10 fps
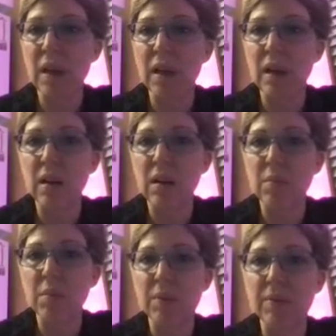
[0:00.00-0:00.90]

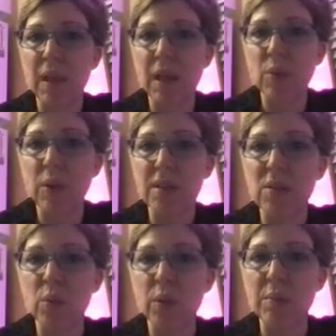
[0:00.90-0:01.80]
A fly
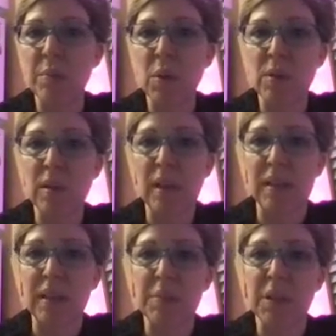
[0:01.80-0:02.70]
whisk would most
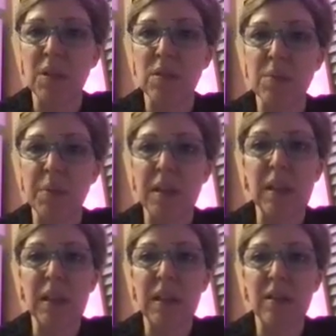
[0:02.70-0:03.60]
likely be used by the
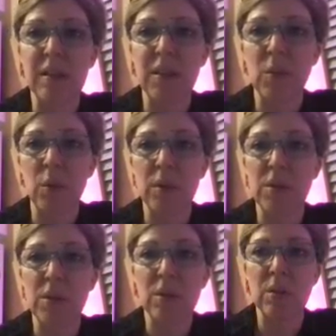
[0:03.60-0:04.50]
leader in order
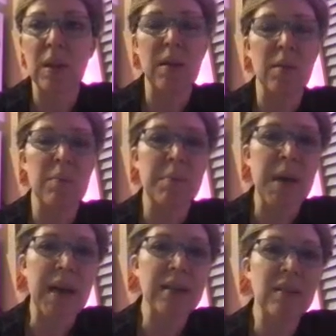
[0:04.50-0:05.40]
to
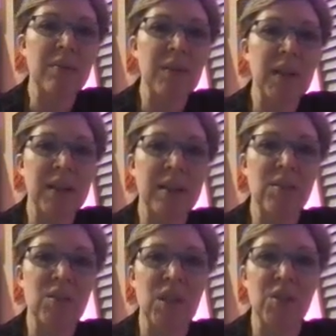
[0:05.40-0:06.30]
magnify
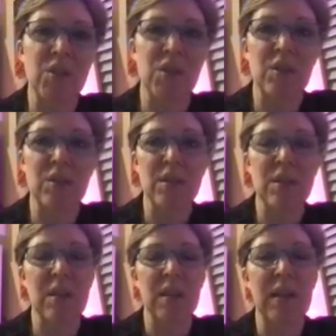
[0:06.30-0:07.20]
his gestures.
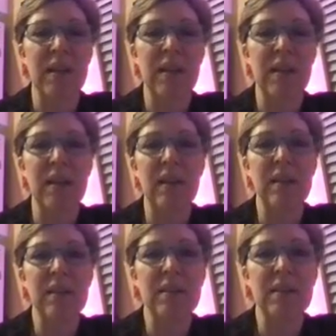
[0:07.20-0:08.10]

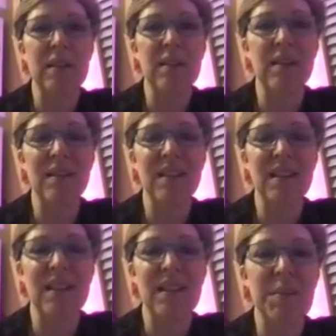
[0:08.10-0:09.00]
And
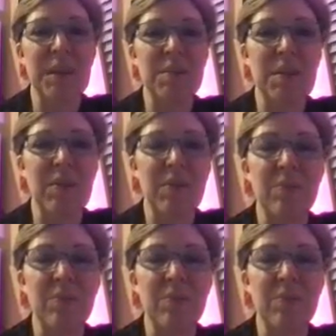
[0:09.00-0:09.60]
that kind of makes me